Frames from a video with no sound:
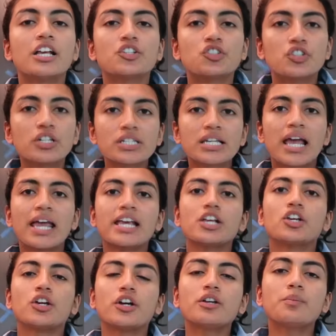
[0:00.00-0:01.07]
It's just
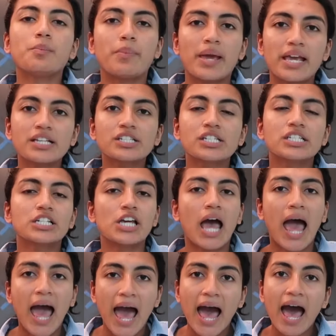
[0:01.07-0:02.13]
a good base to
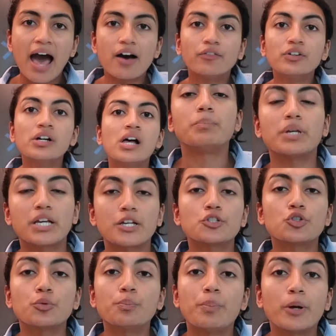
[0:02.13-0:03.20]
have
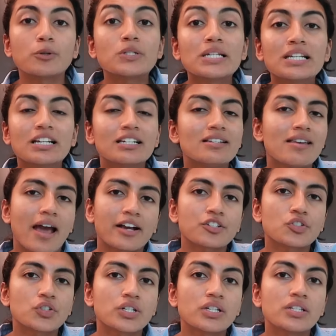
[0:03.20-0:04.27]
because you're building
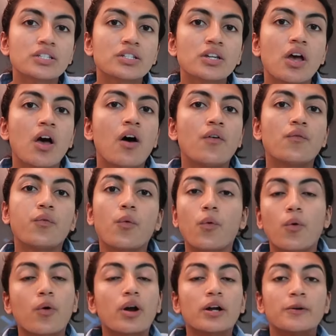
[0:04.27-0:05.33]
connections
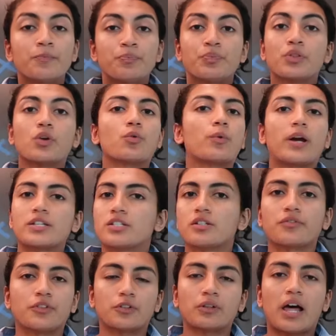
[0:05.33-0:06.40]
for the rest
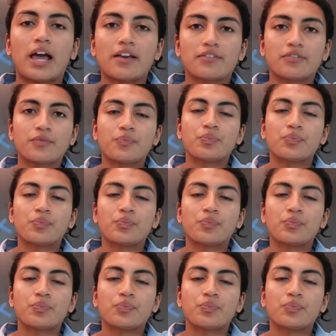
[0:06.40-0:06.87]
of your life.